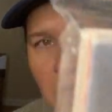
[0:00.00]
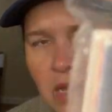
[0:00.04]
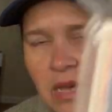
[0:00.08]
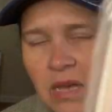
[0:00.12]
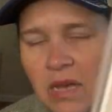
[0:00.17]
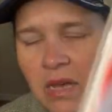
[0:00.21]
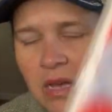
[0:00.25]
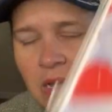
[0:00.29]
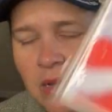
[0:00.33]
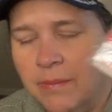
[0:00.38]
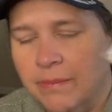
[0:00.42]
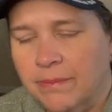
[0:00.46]

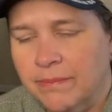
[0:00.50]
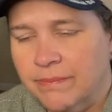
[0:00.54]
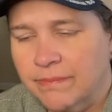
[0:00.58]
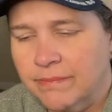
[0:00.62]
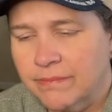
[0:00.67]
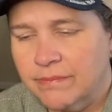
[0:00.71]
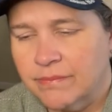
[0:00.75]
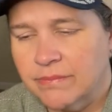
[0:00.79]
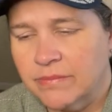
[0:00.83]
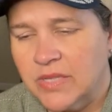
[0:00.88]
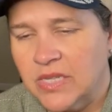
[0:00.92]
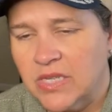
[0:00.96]

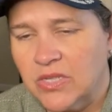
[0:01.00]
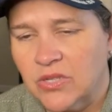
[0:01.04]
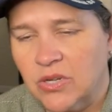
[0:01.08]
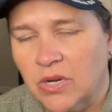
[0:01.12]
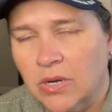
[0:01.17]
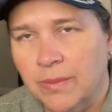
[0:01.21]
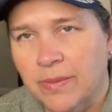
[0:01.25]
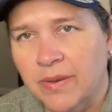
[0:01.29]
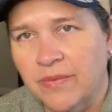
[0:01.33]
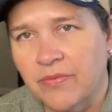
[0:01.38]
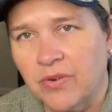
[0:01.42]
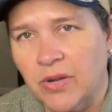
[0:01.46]
These are going
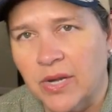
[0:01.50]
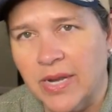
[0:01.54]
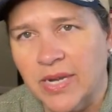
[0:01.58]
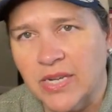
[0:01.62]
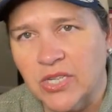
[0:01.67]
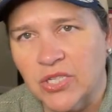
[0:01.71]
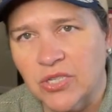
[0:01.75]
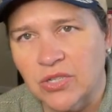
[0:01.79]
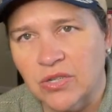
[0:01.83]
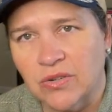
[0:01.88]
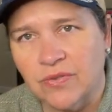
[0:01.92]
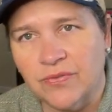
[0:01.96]
to be for
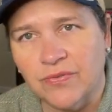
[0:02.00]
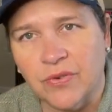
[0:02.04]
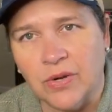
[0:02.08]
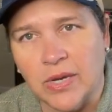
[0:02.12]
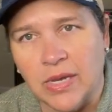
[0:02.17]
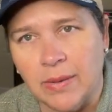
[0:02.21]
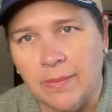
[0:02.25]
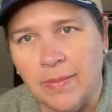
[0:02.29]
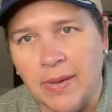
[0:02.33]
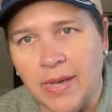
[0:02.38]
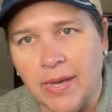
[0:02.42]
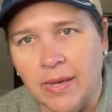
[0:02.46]
next year for
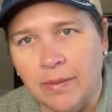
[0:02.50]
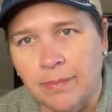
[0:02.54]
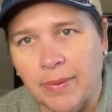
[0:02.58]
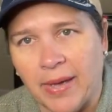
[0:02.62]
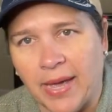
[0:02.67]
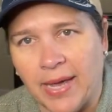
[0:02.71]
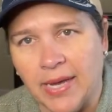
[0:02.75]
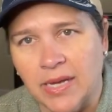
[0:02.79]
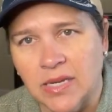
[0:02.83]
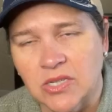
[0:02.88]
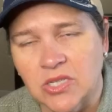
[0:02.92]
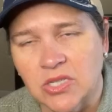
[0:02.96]
eBay
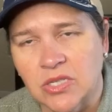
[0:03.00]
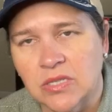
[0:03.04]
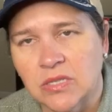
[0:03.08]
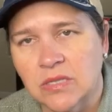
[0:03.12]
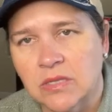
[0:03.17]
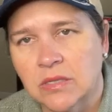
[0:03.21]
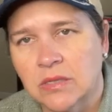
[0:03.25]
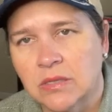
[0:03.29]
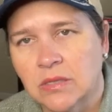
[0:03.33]
packages.